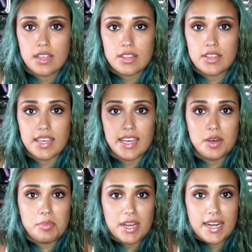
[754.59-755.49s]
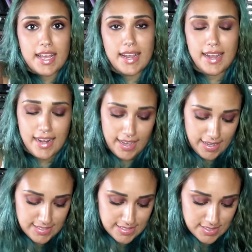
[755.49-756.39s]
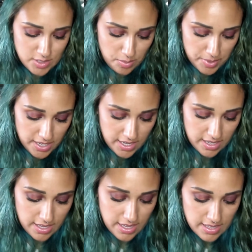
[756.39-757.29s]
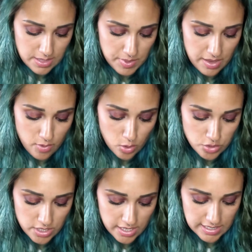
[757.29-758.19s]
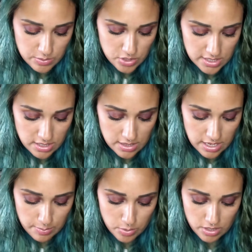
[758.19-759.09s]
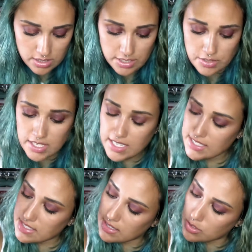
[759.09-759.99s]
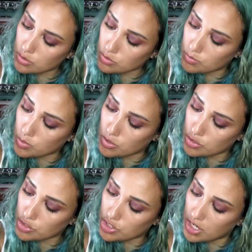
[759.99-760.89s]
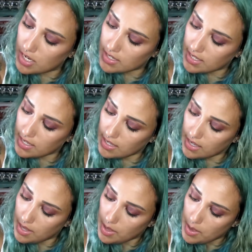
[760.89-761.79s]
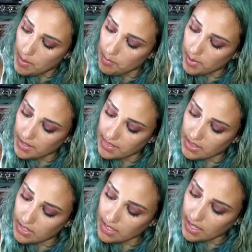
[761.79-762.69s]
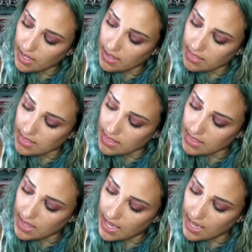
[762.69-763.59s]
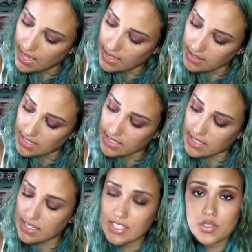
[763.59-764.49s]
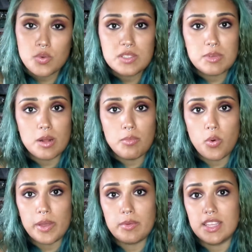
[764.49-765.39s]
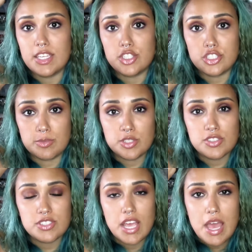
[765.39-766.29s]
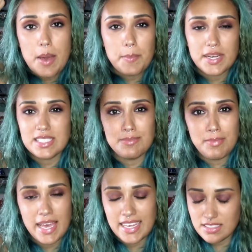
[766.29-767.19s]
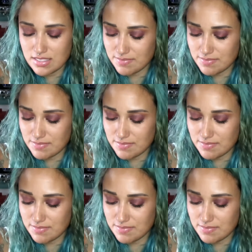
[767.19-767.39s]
But how pretty it is. It's so pretty. Then we have Ocean Ice, which has a lot more glitter in it. It's a little more chunky, but look at that. Like, he's always been on point with his shimmers, but his mattes,